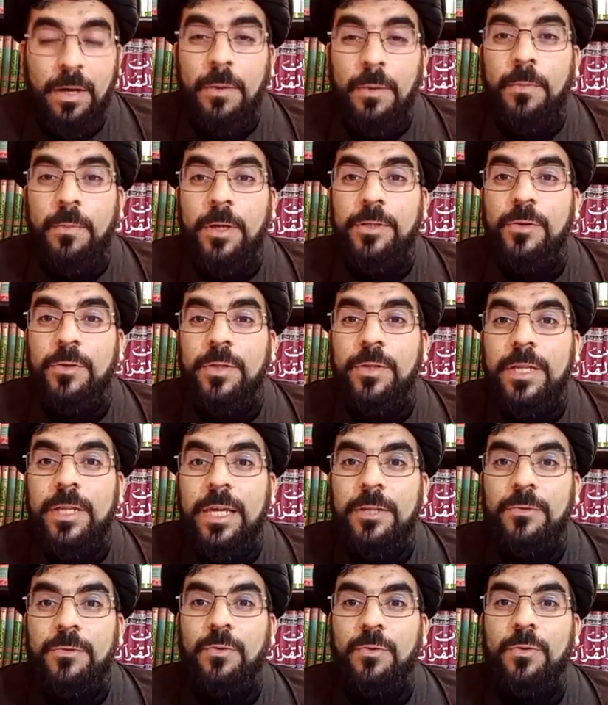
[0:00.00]
But you
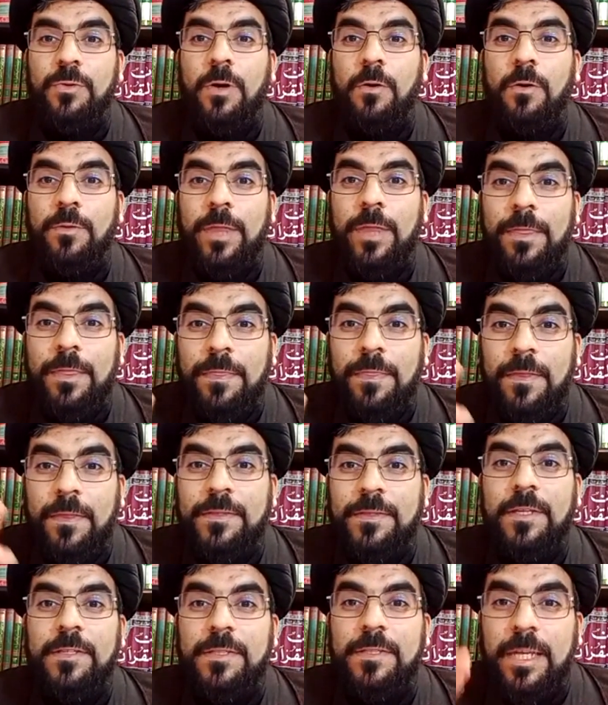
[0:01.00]
need to know that
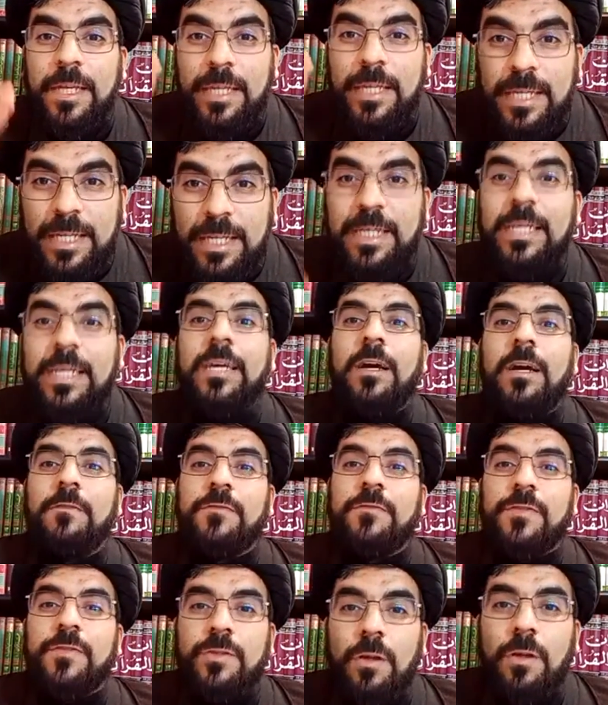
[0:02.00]
this is the key of
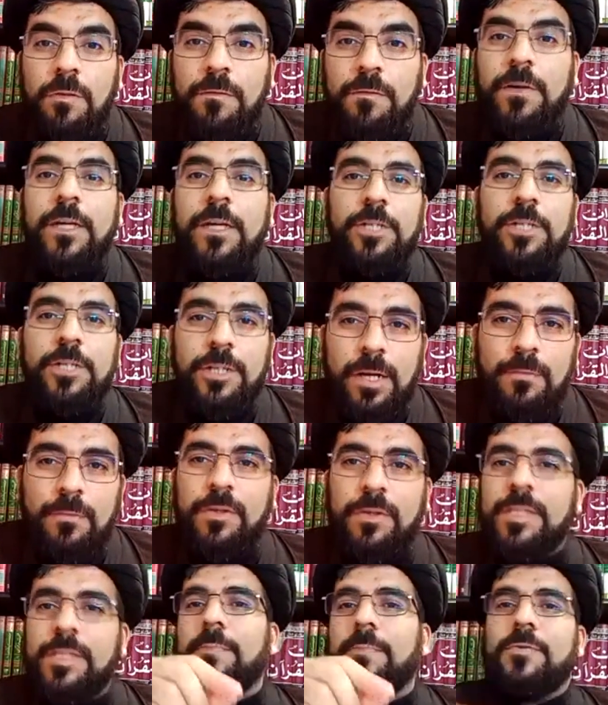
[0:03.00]
salvation and
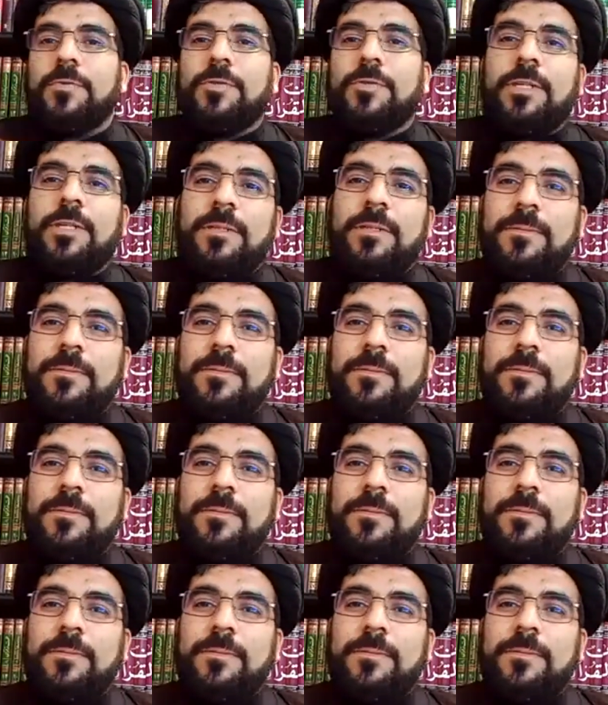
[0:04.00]
redemption.